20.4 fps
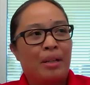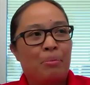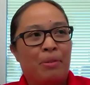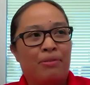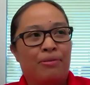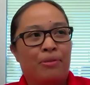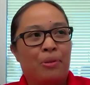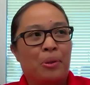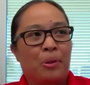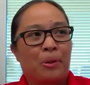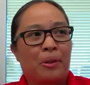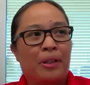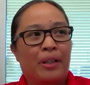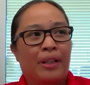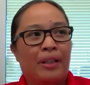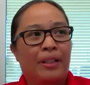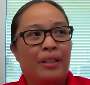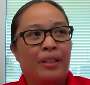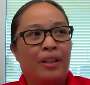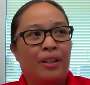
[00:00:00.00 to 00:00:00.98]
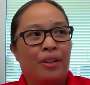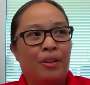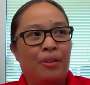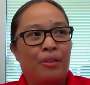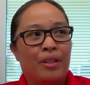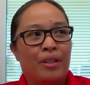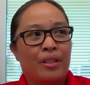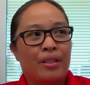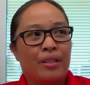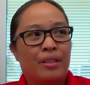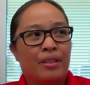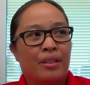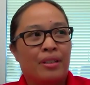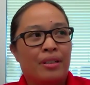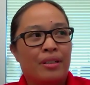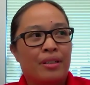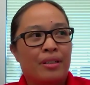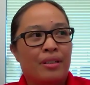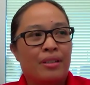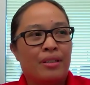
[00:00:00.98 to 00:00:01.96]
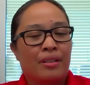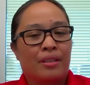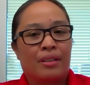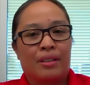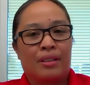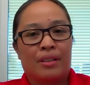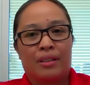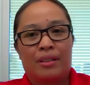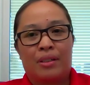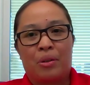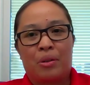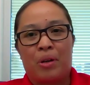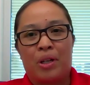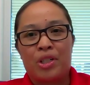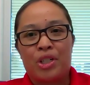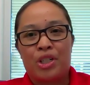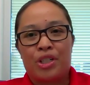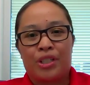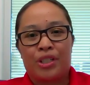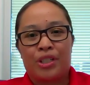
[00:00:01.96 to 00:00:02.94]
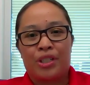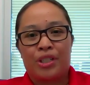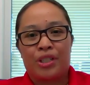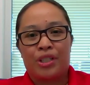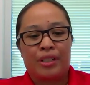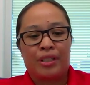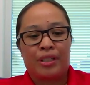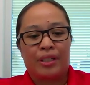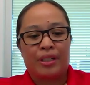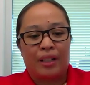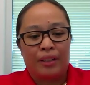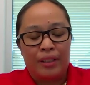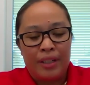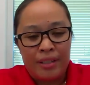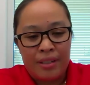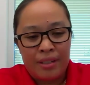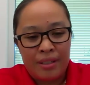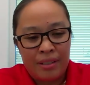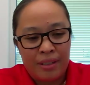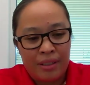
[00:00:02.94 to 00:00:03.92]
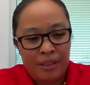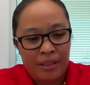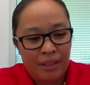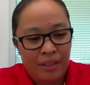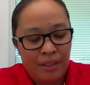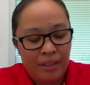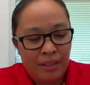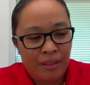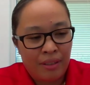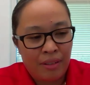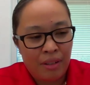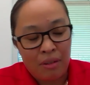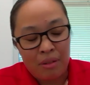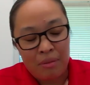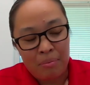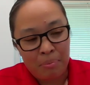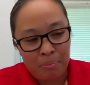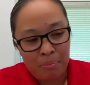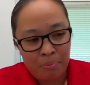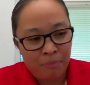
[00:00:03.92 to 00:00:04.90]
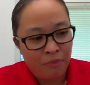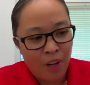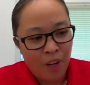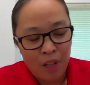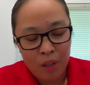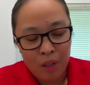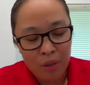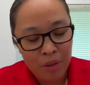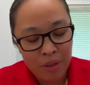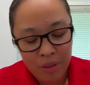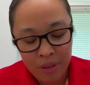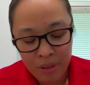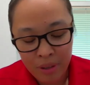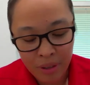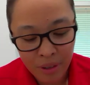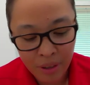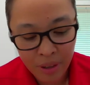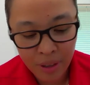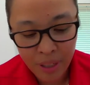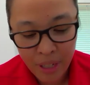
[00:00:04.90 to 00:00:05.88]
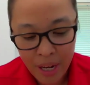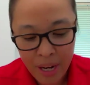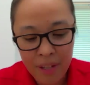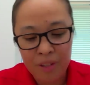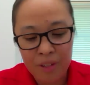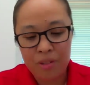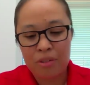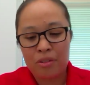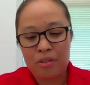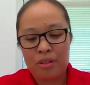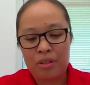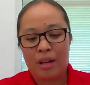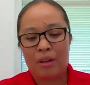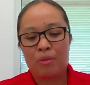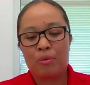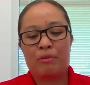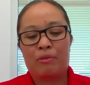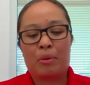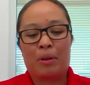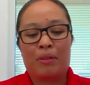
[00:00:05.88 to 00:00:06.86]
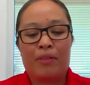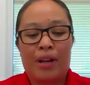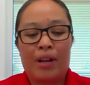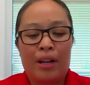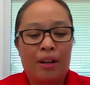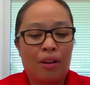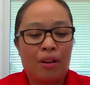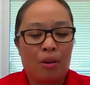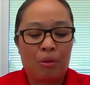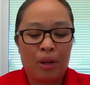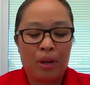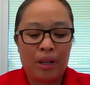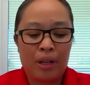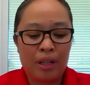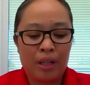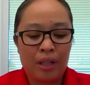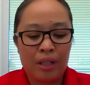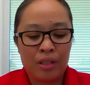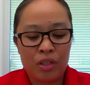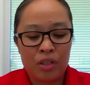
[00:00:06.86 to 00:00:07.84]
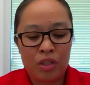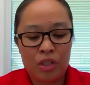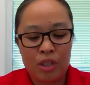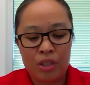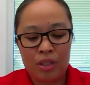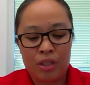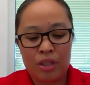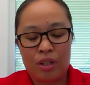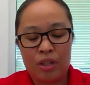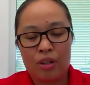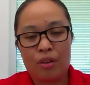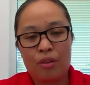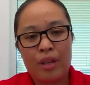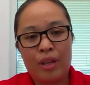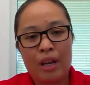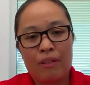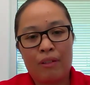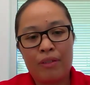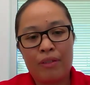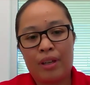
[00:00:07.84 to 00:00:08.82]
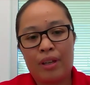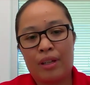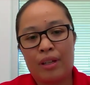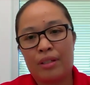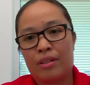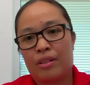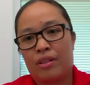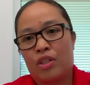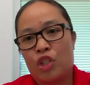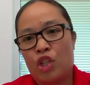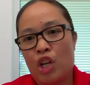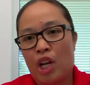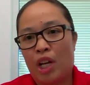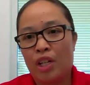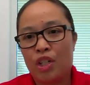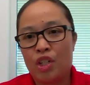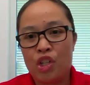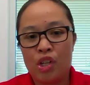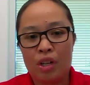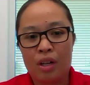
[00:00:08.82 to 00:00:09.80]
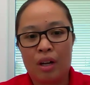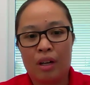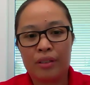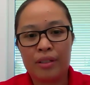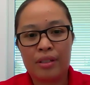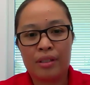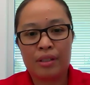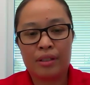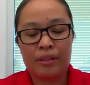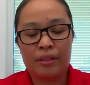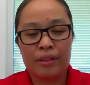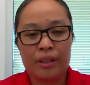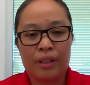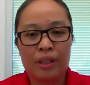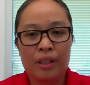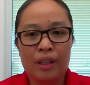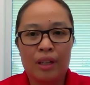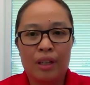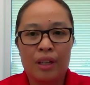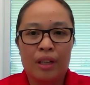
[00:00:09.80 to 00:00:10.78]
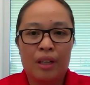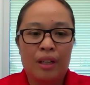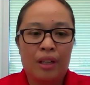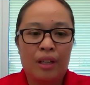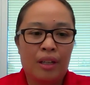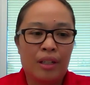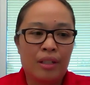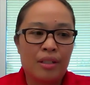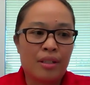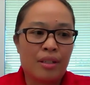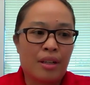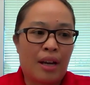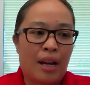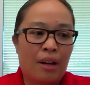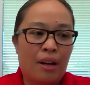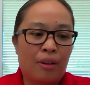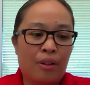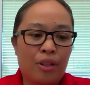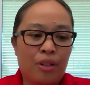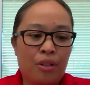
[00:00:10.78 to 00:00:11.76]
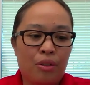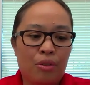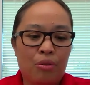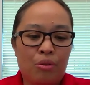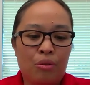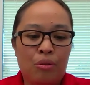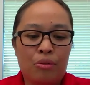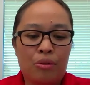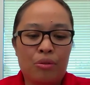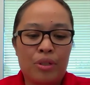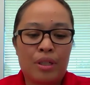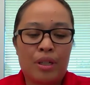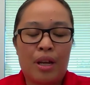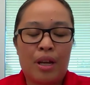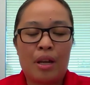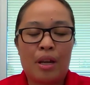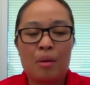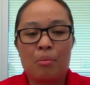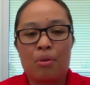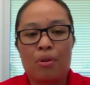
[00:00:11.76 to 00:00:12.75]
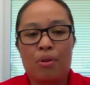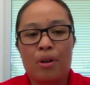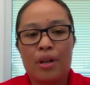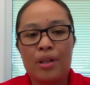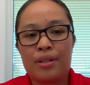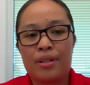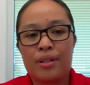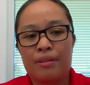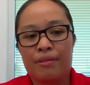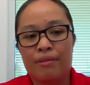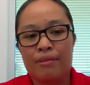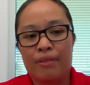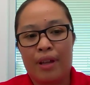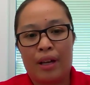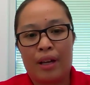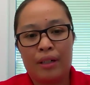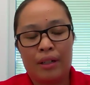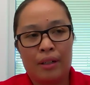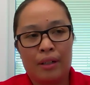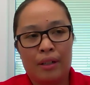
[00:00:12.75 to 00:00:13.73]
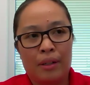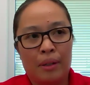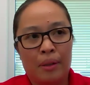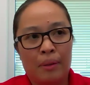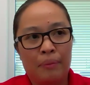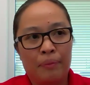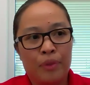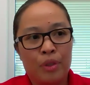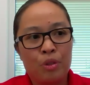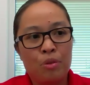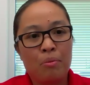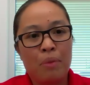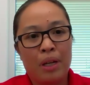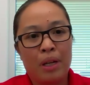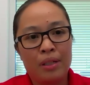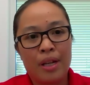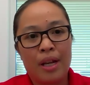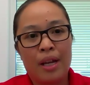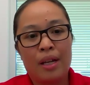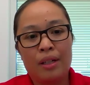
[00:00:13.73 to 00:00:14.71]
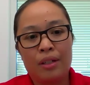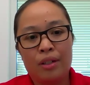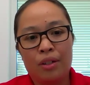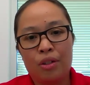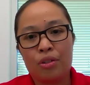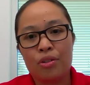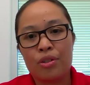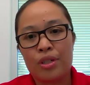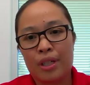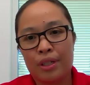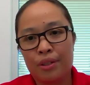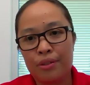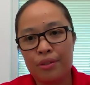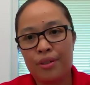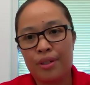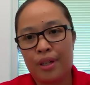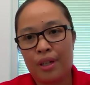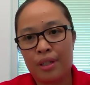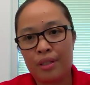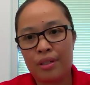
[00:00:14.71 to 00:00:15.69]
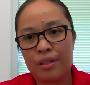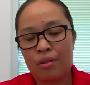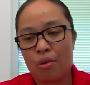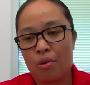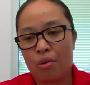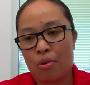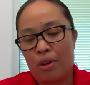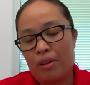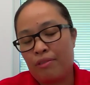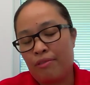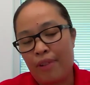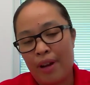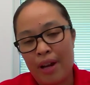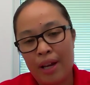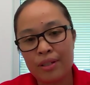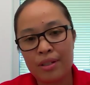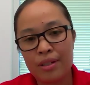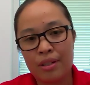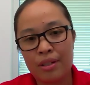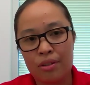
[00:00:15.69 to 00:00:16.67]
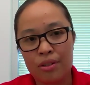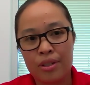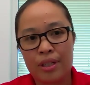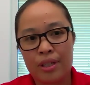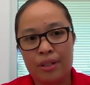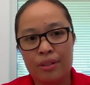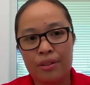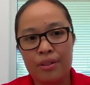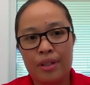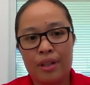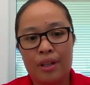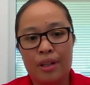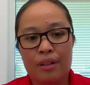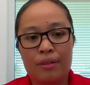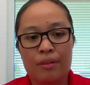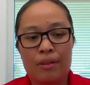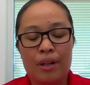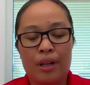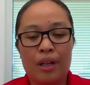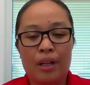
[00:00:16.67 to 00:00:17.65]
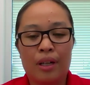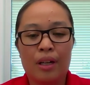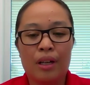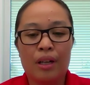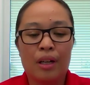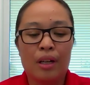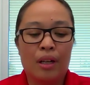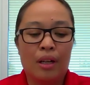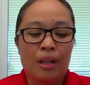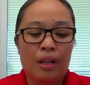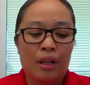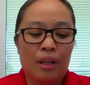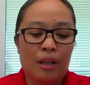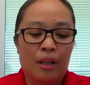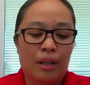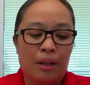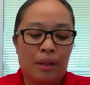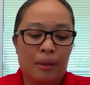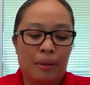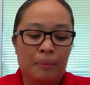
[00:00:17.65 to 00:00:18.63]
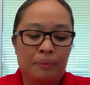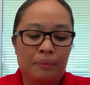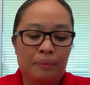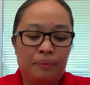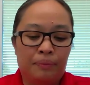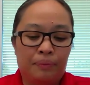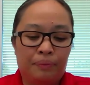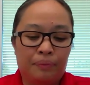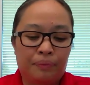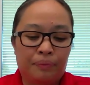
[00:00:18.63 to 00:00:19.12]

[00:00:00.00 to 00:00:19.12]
it before, and you know, this this question kind of leads or er, follows the answers that we've provided already is just you know everything's changing constantly it's how do you stay abreast of that um, to maintain your skill sets or advance your skill set right um,